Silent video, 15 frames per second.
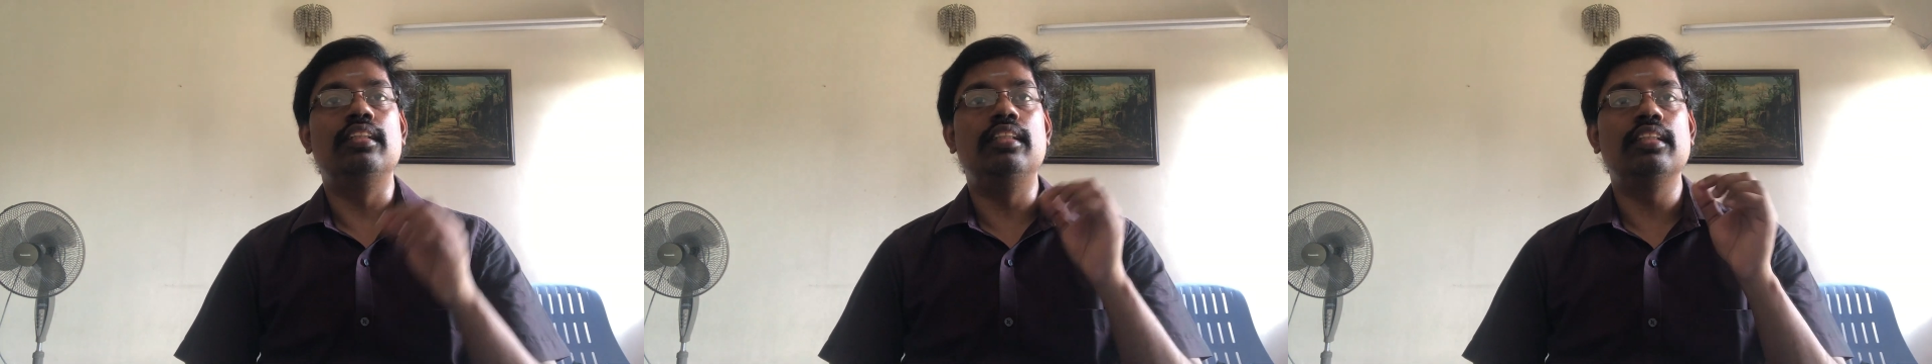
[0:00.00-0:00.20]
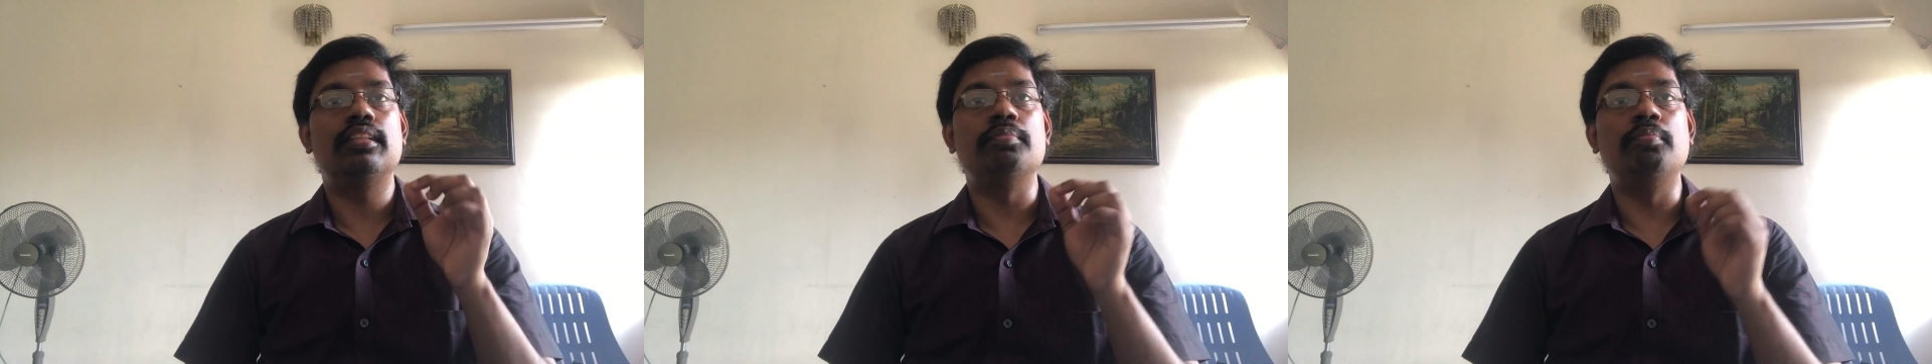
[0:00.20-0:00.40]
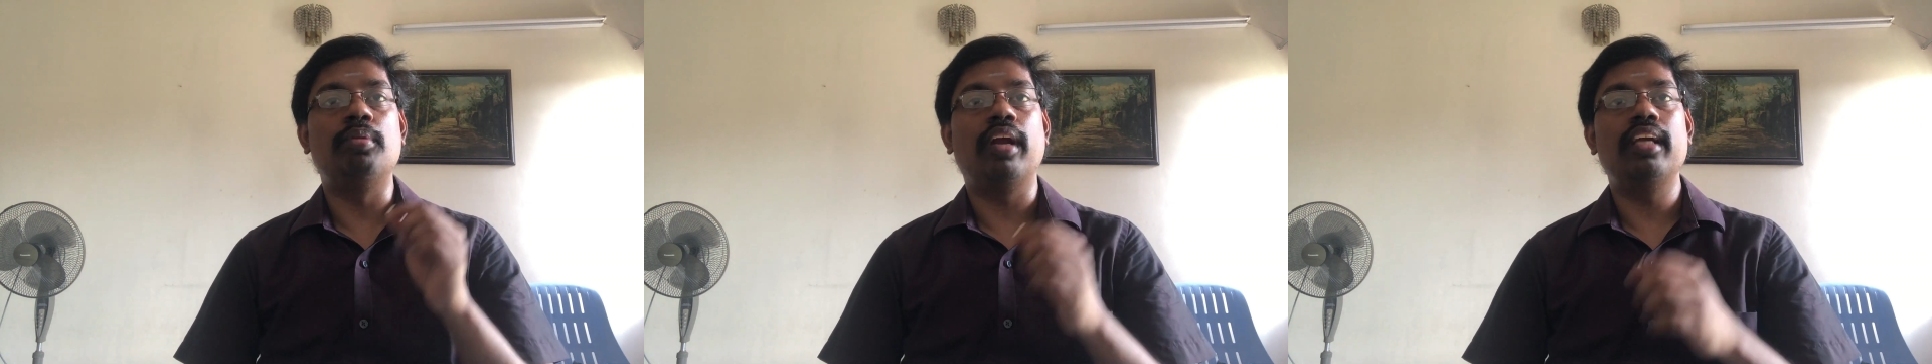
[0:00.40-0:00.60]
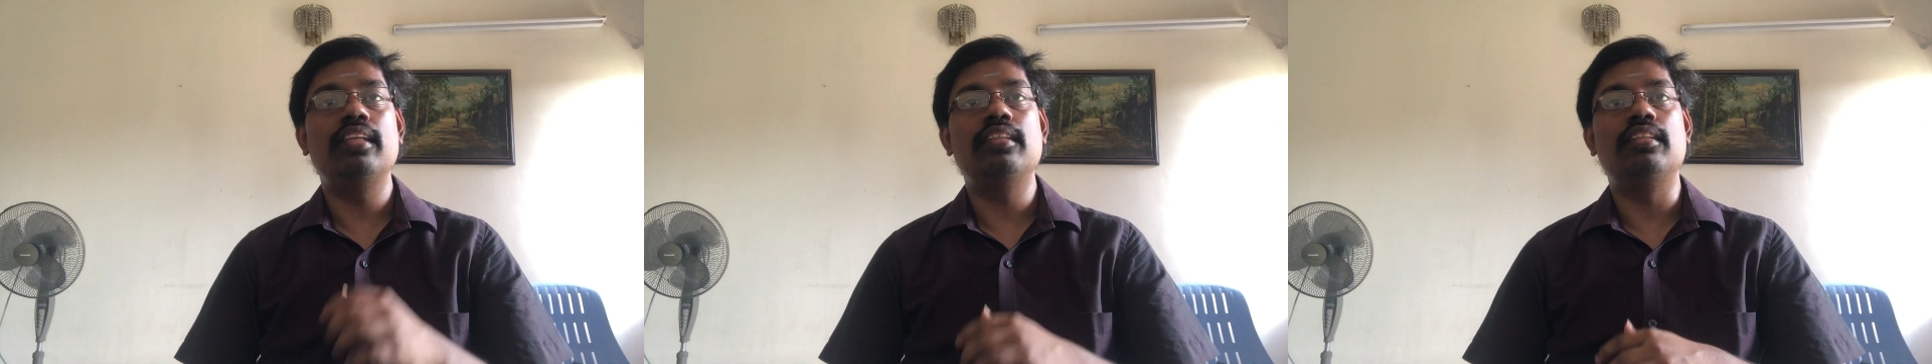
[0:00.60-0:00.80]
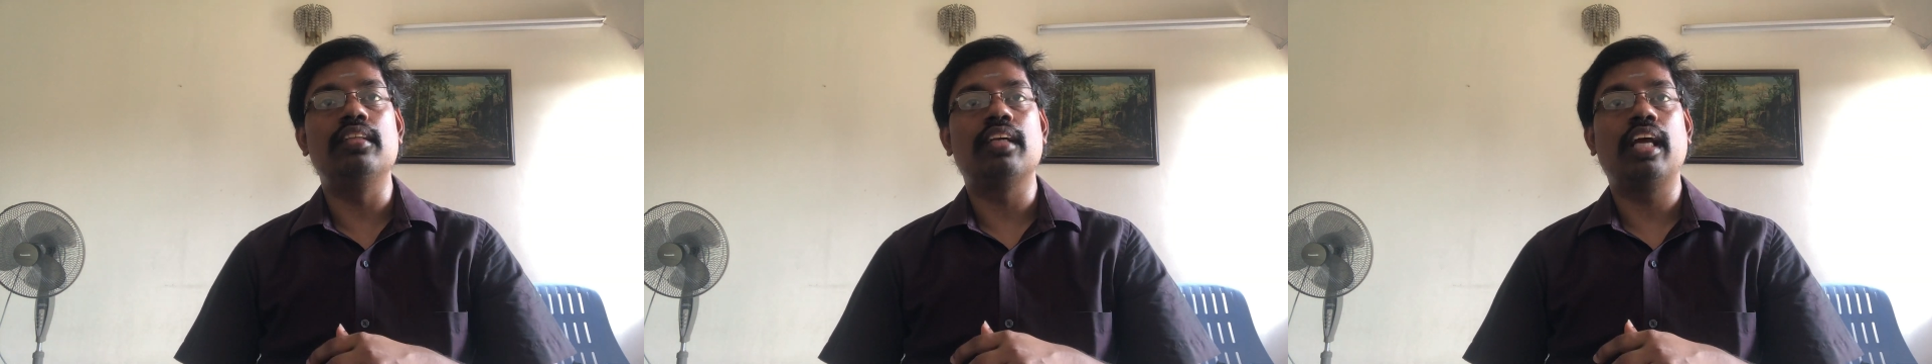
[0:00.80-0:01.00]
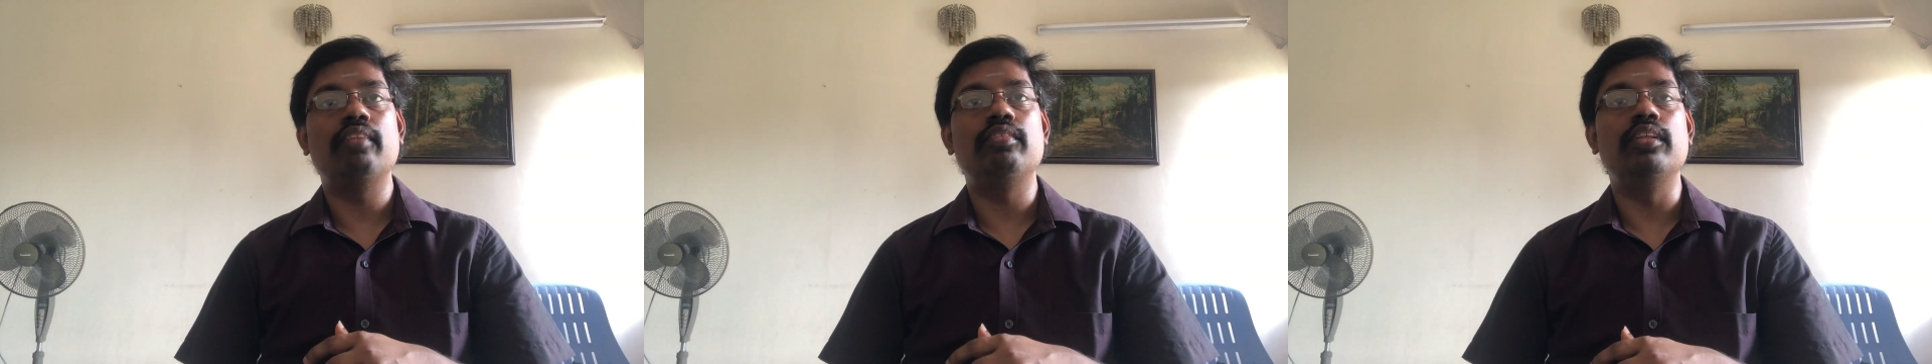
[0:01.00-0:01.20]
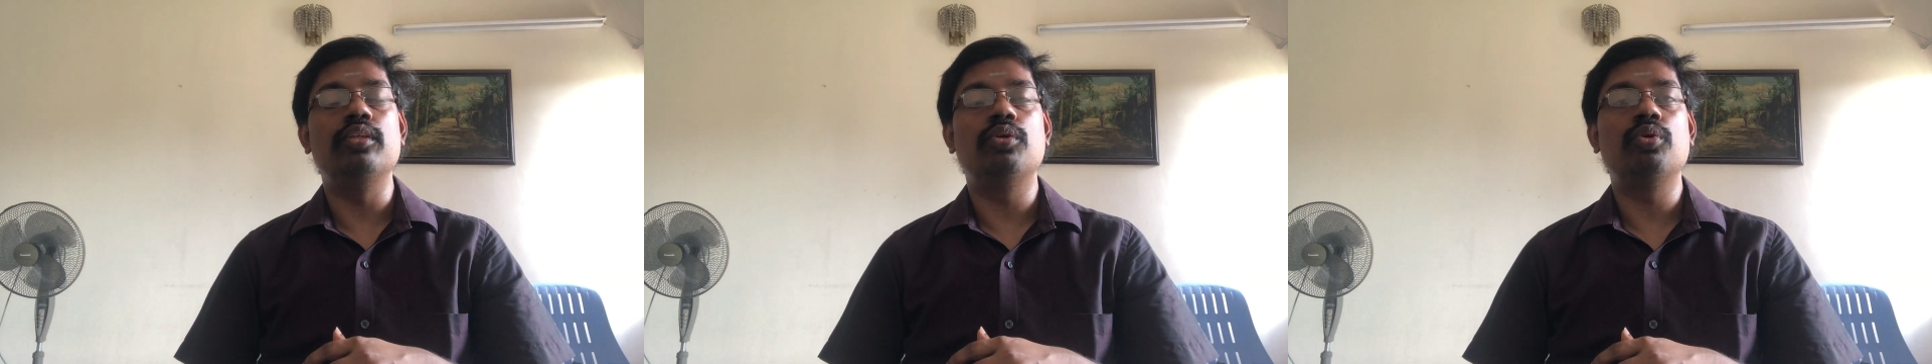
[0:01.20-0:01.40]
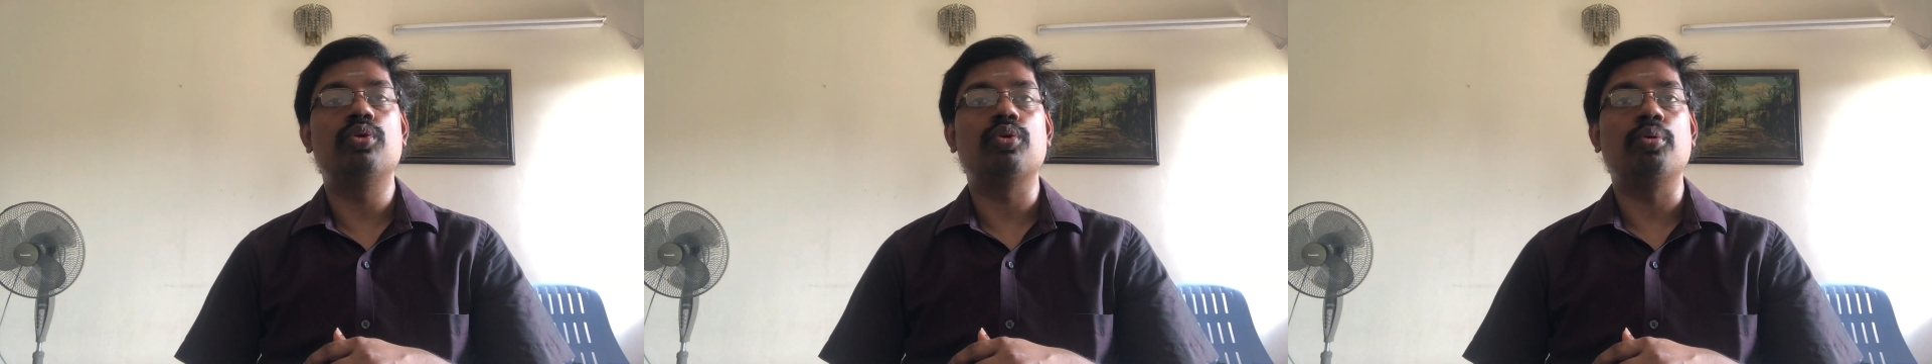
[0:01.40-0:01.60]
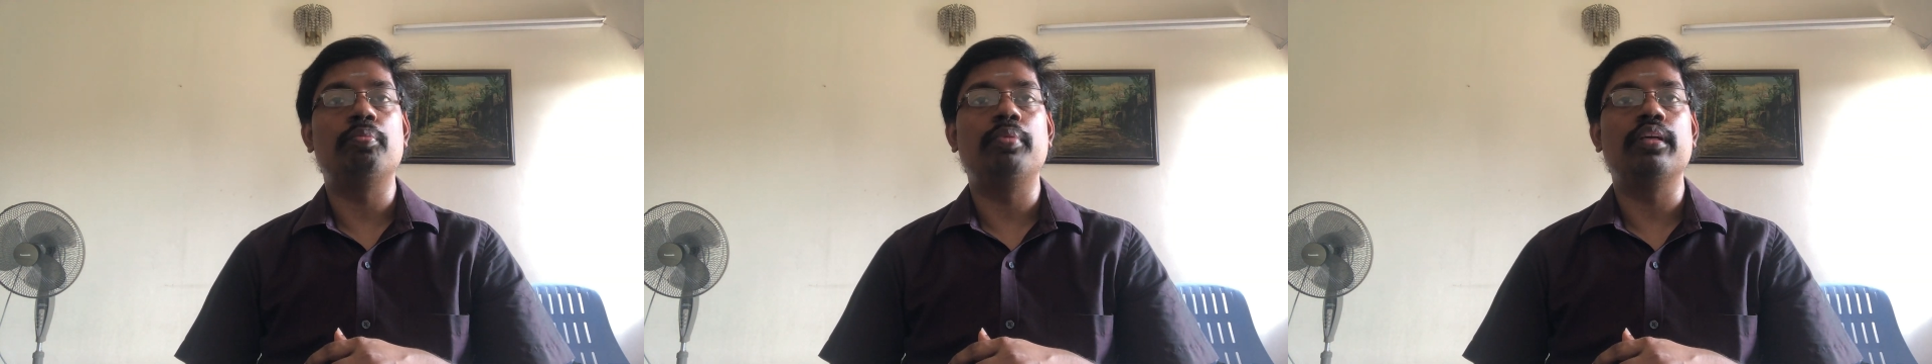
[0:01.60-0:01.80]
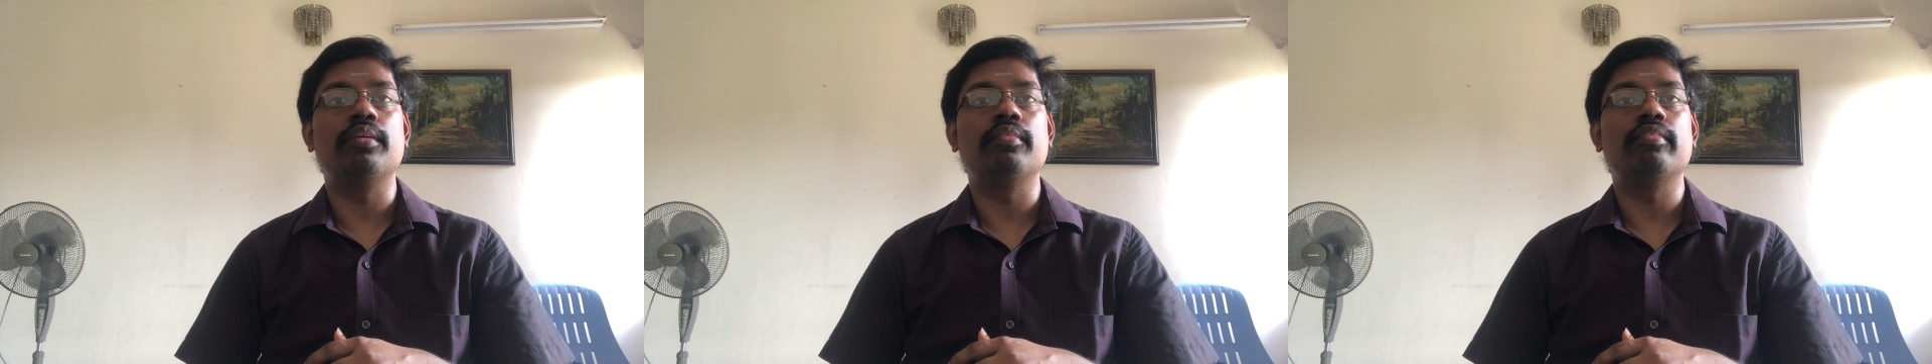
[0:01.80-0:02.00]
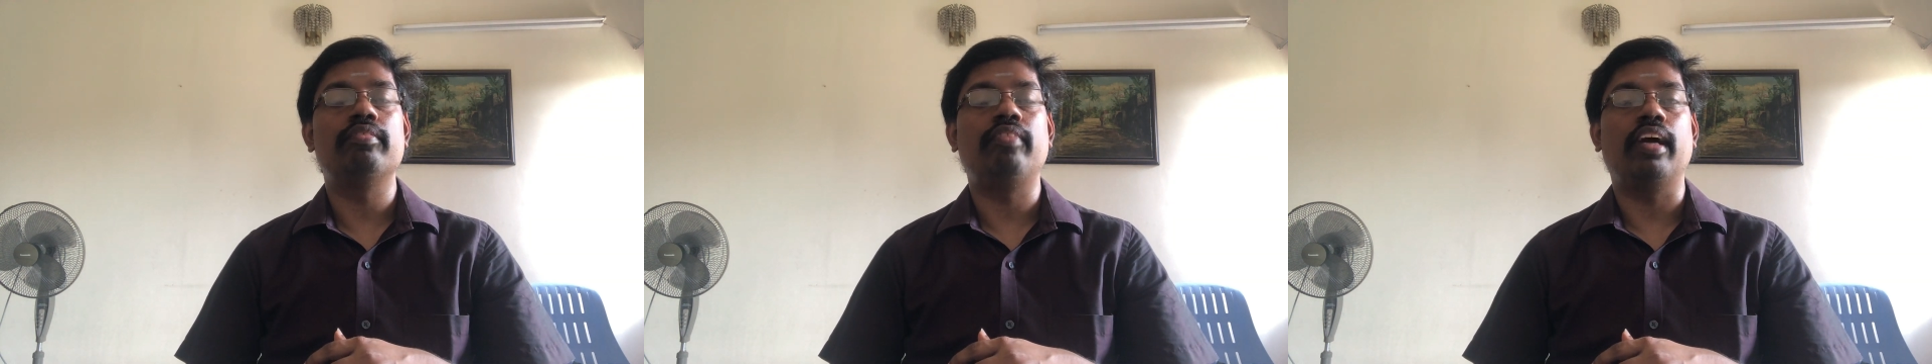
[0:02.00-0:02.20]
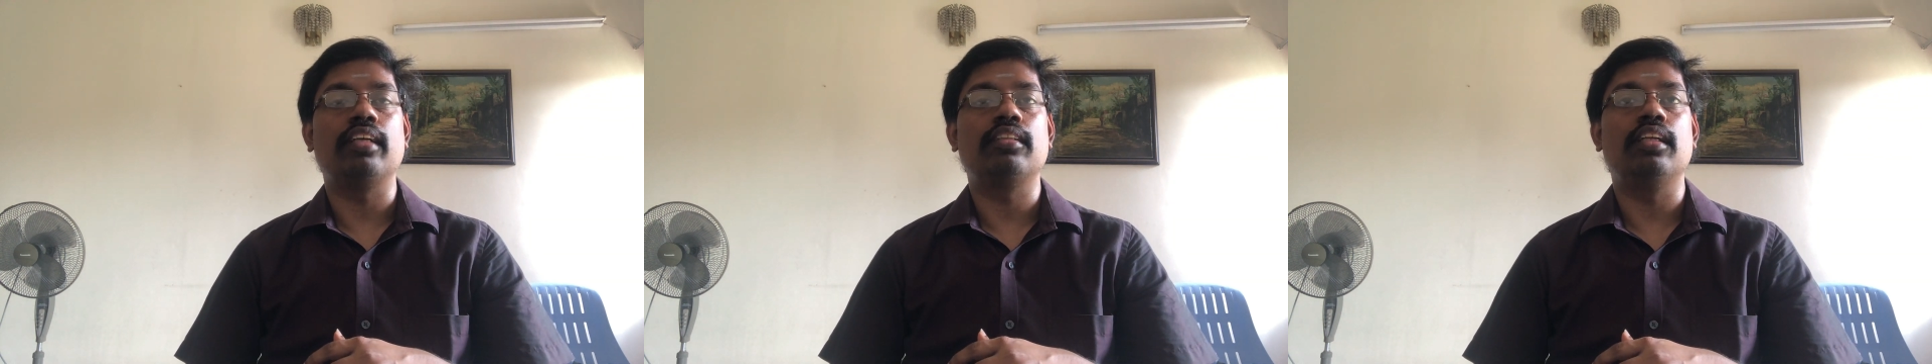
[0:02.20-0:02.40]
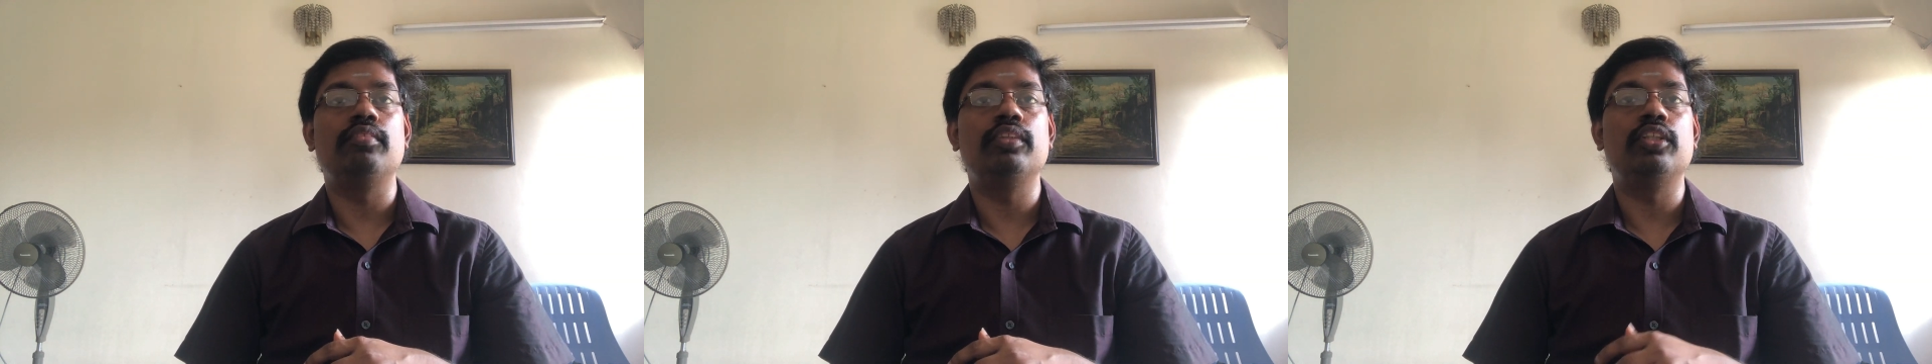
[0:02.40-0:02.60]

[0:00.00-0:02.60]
This brain derived neurotropic factor,